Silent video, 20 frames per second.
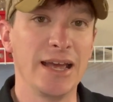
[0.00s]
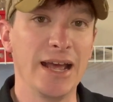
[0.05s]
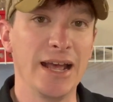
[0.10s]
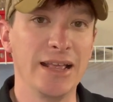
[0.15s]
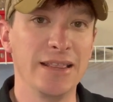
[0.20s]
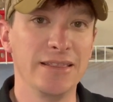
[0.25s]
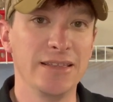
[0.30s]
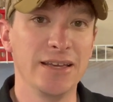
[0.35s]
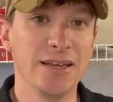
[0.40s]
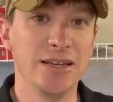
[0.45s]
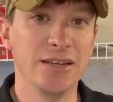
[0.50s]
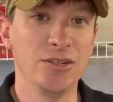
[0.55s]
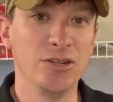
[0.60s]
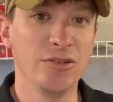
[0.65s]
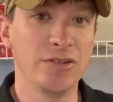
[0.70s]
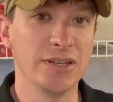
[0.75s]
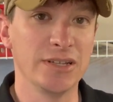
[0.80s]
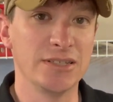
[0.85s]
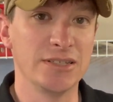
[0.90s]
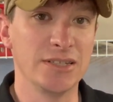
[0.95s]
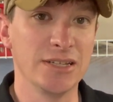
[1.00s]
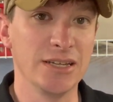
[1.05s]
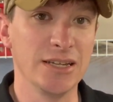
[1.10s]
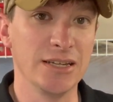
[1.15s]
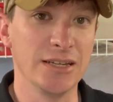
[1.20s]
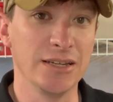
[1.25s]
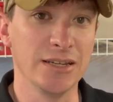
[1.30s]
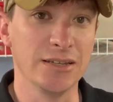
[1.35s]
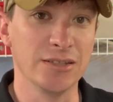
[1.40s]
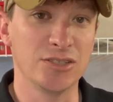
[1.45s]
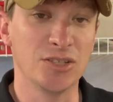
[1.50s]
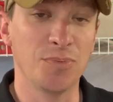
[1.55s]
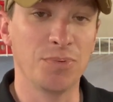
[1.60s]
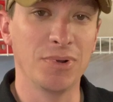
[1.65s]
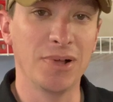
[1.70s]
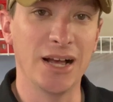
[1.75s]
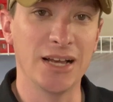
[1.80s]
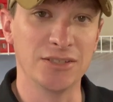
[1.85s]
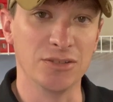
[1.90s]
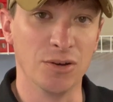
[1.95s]
and then you can see
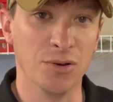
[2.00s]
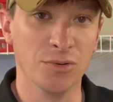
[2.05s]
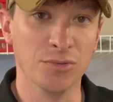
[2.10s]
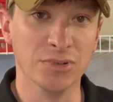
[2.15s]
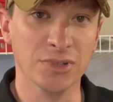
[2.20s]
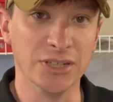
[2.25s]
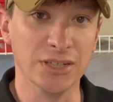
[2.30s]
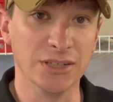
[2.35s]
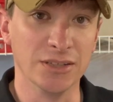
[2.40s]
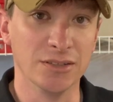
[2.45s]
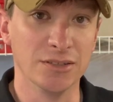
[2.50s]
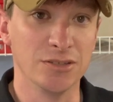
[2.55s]
supplies only.